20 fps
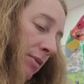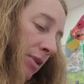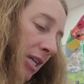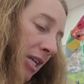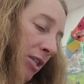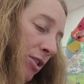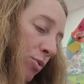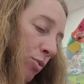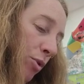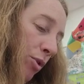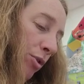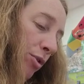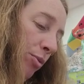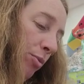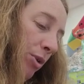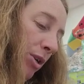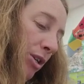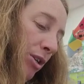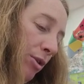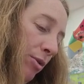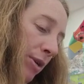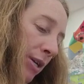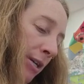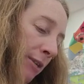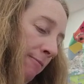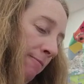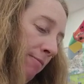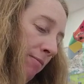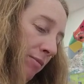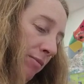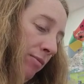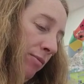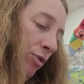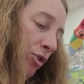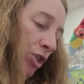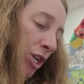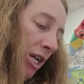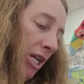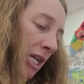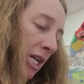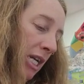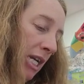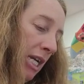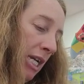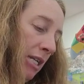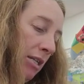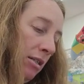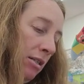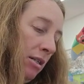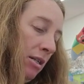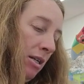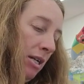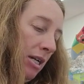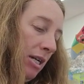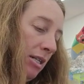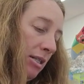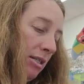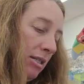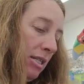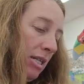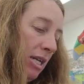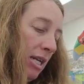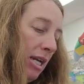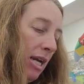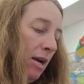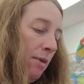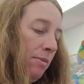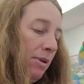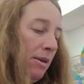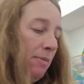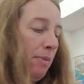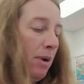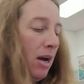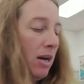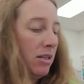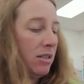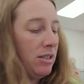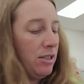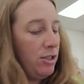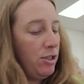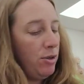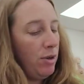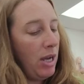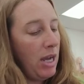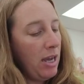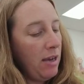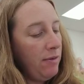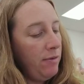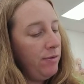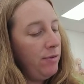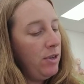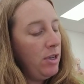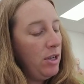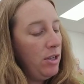it's worth redoing and checking it and seeing how many boxes you have.